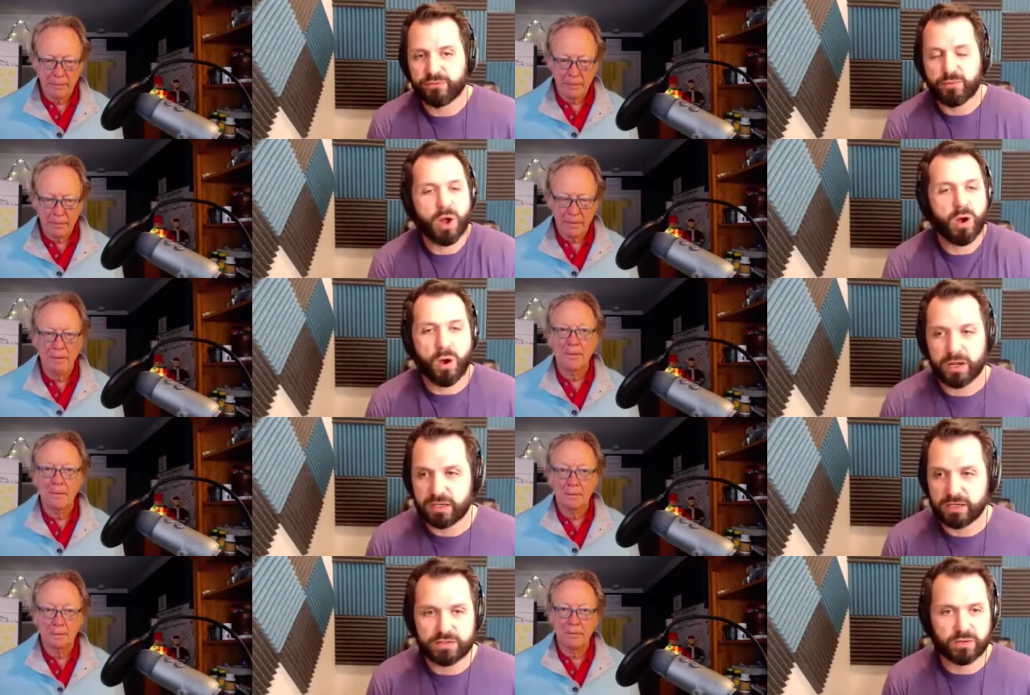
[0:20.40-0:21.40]
Speaker 1: for my
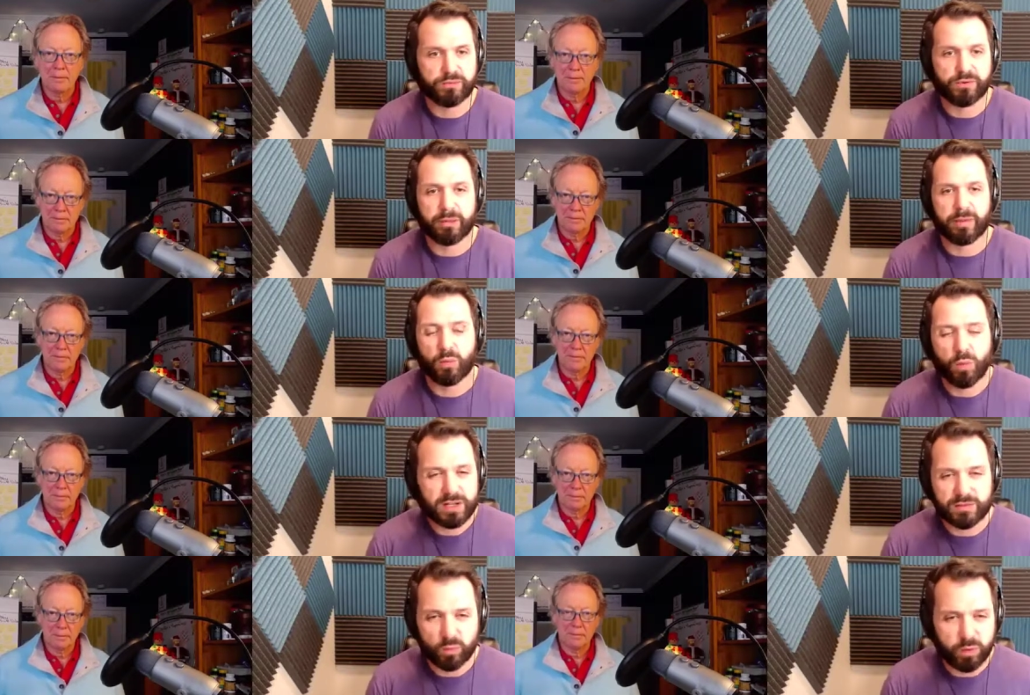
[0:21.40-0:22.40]
audience or for anybody. What
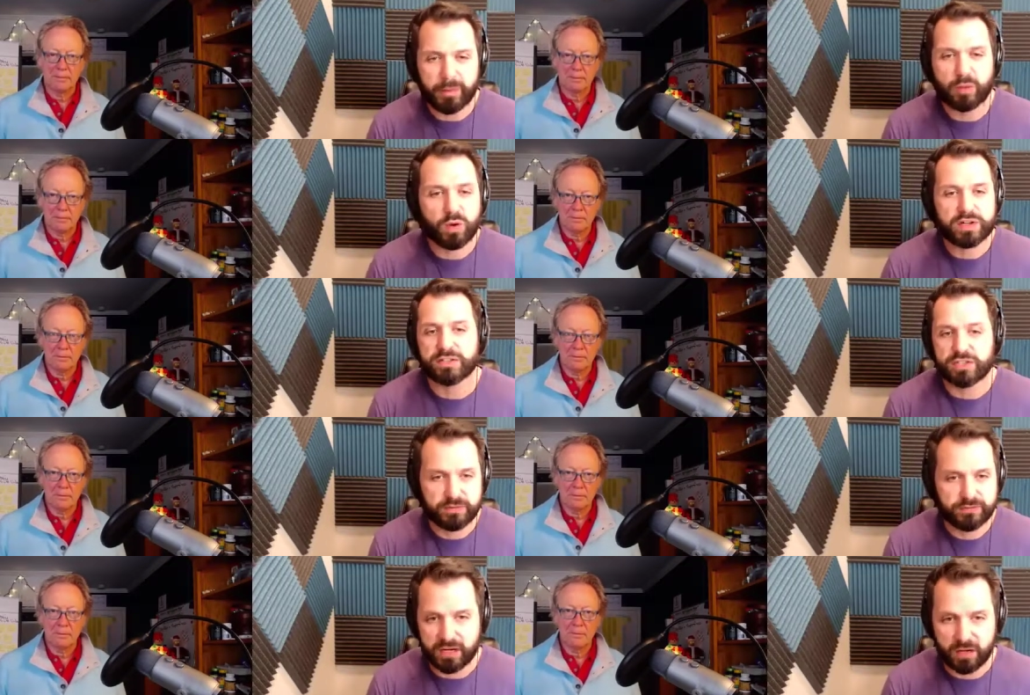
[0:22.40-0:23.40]
I mean, what does a
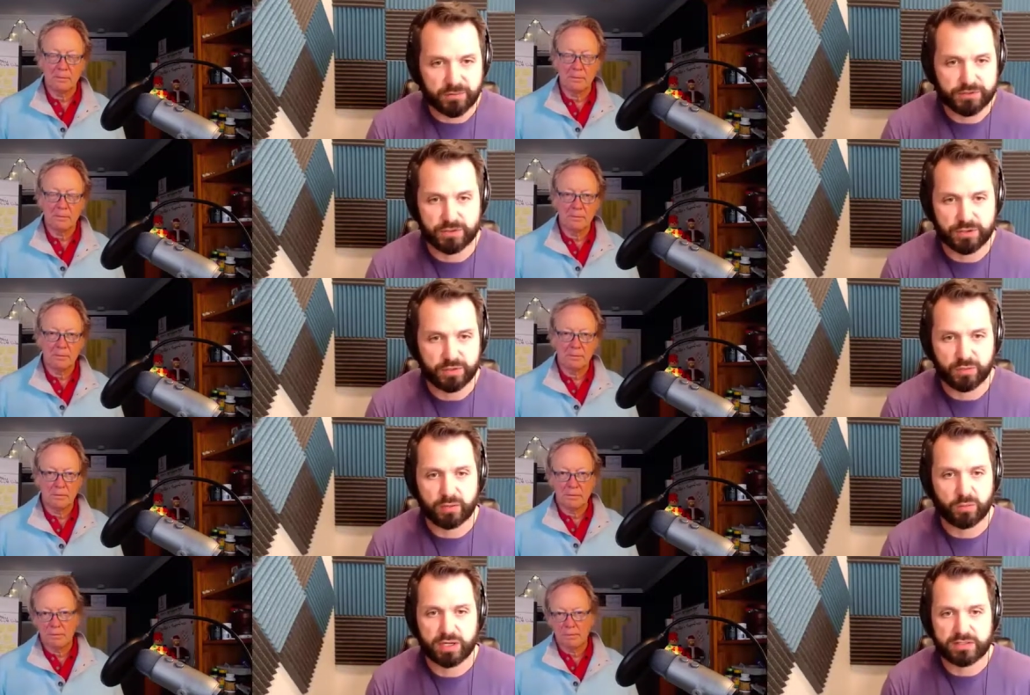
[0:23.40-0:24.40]
chief data officer do? Like,
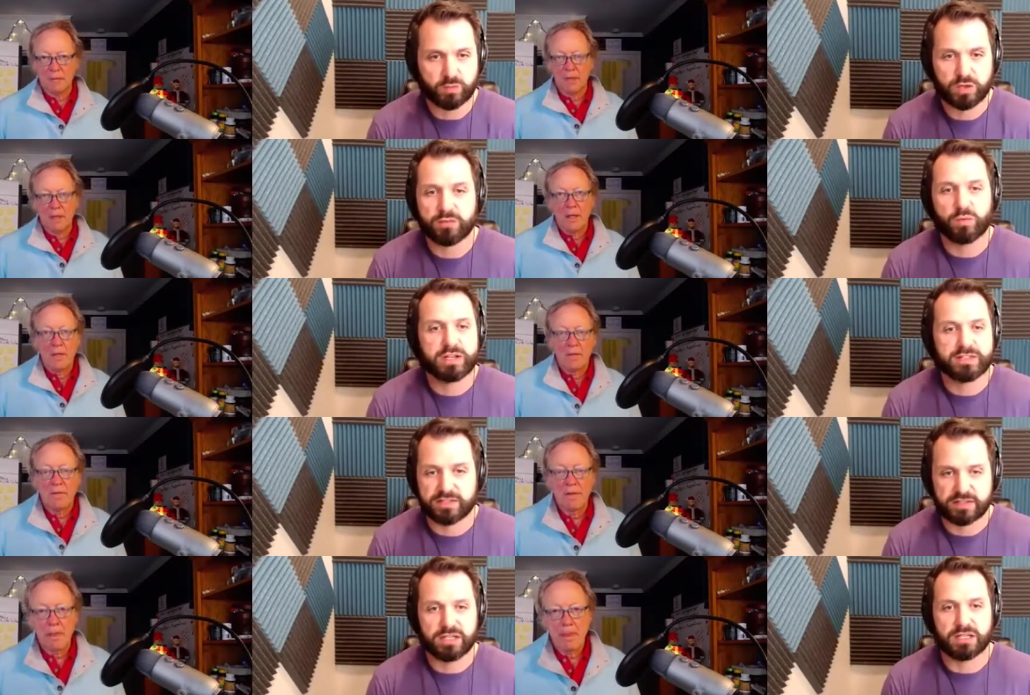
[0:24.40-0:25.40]
what is what what is the
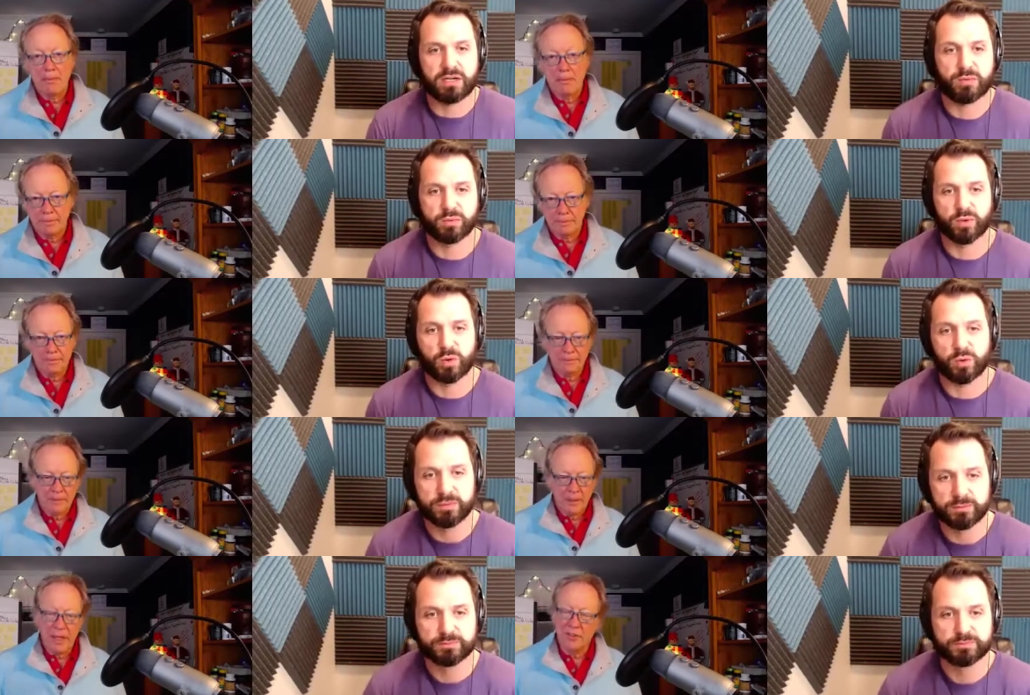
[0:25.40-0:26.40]
CDO role?
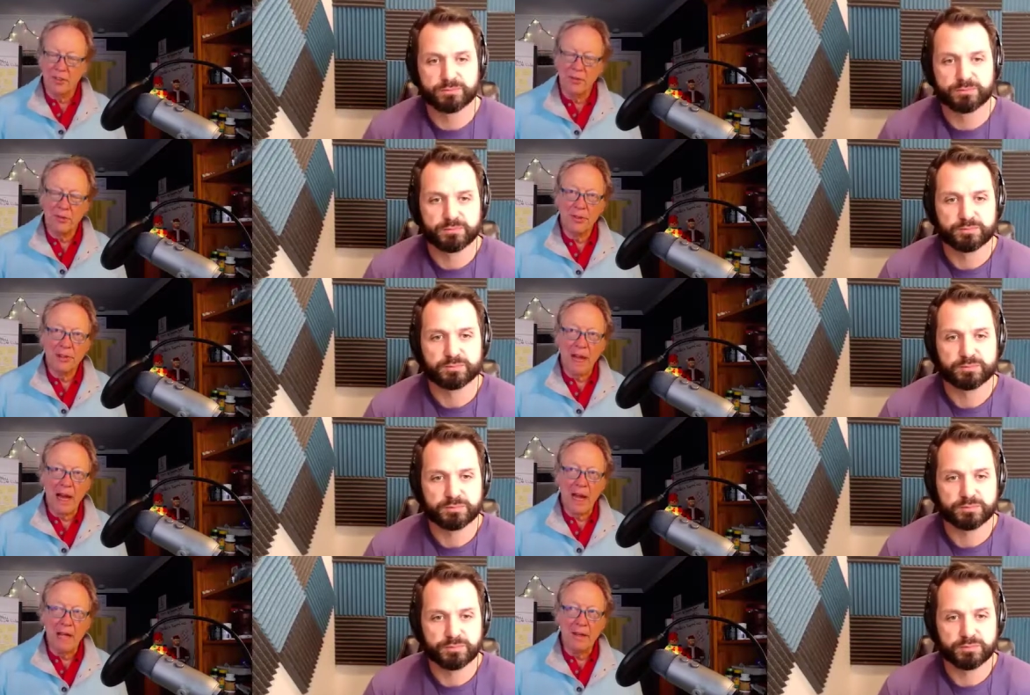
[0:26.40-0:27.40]
Speaker 2: Yeah, so
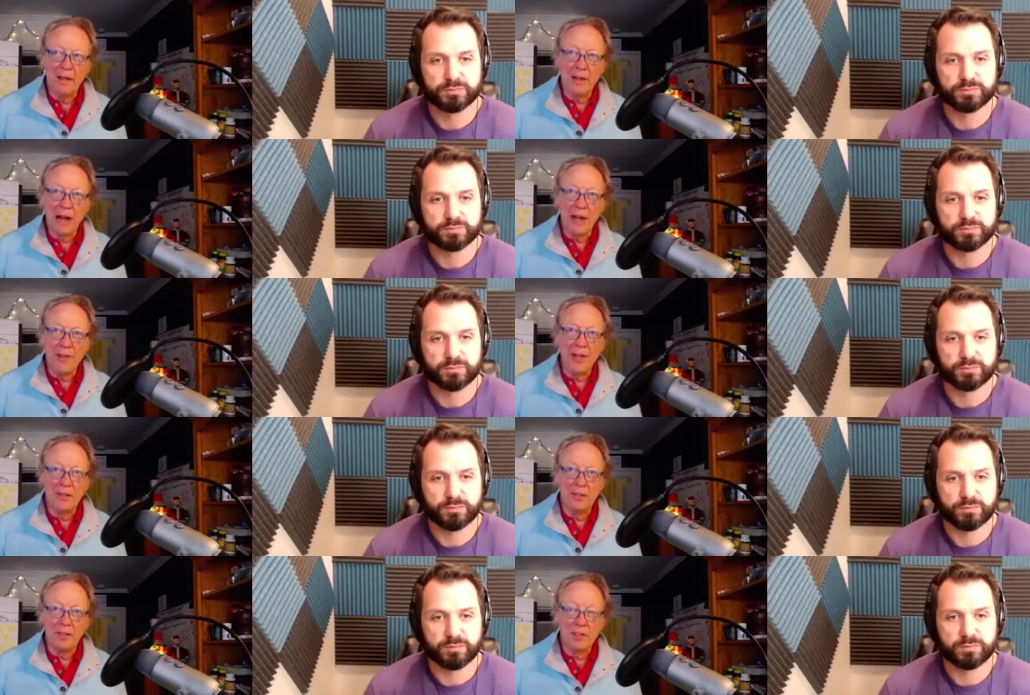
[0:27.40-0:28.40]
I I think the
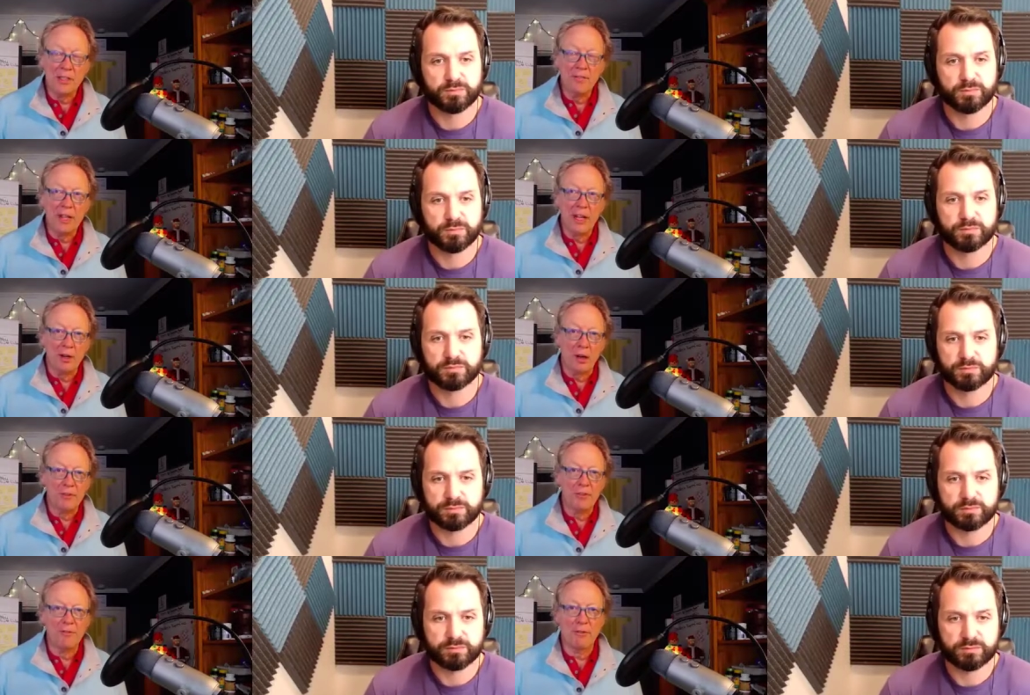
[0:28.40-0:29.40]
chief data
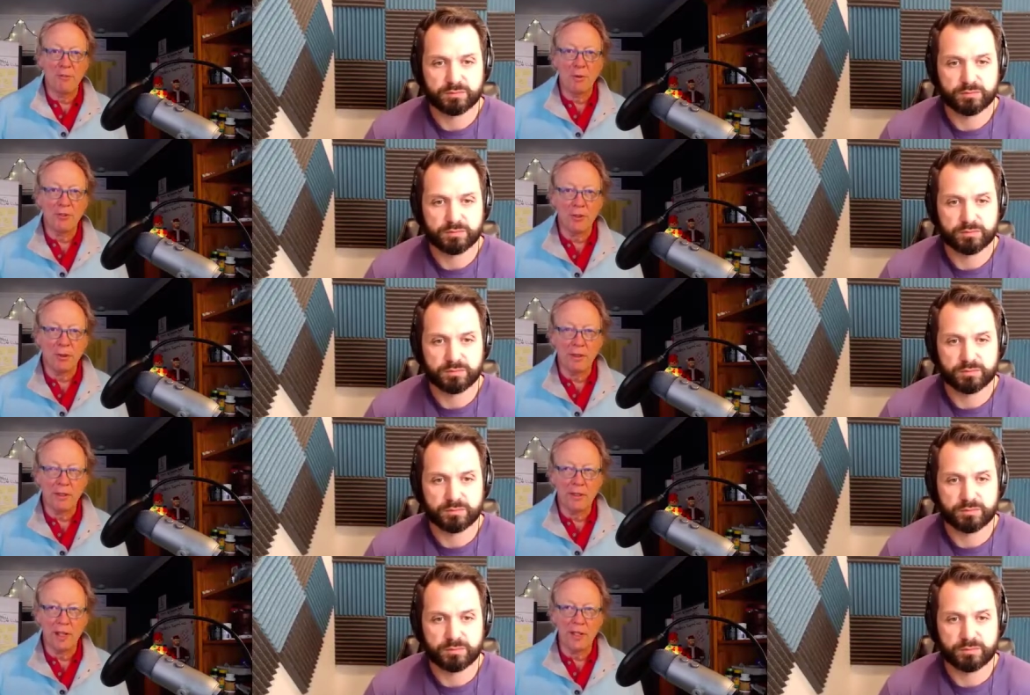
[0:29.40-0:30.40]
officer for most
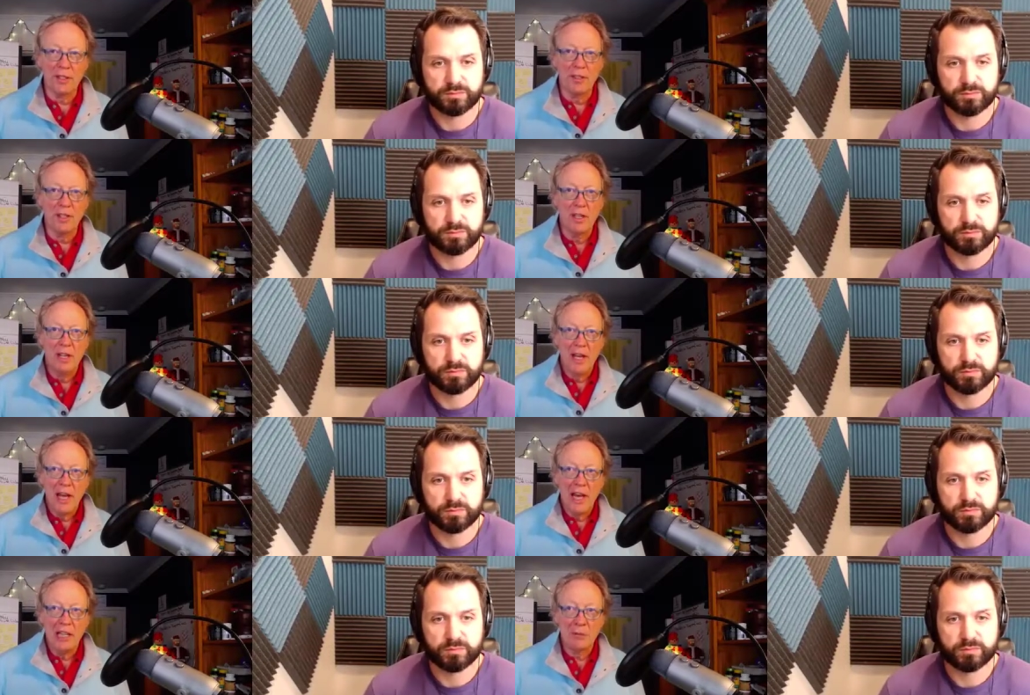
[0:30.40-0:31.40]
organization
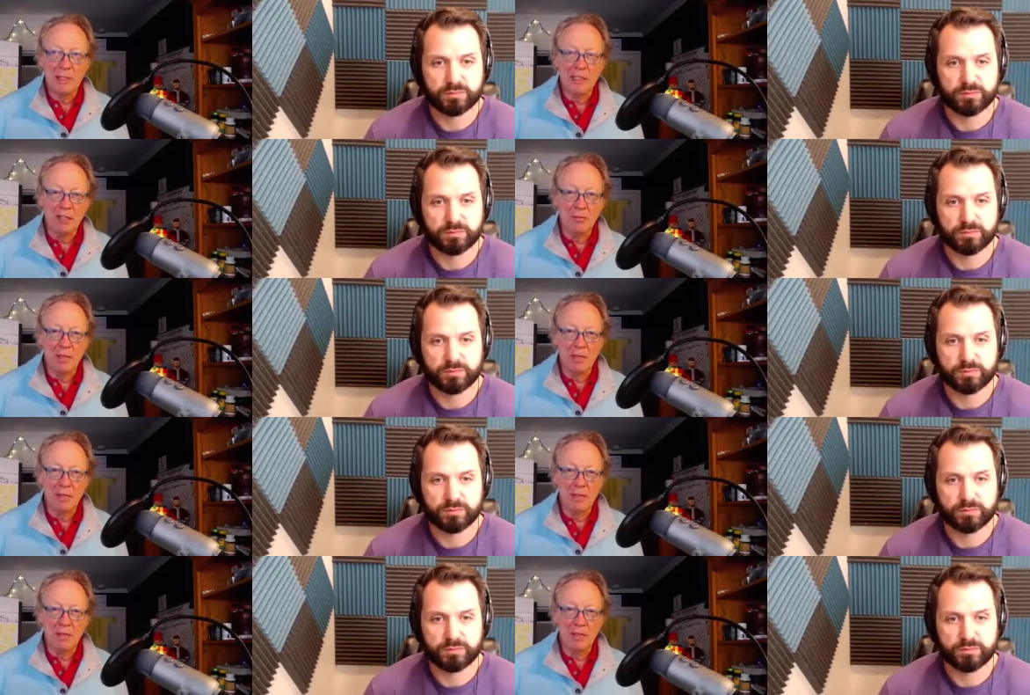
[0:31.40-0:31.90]
has become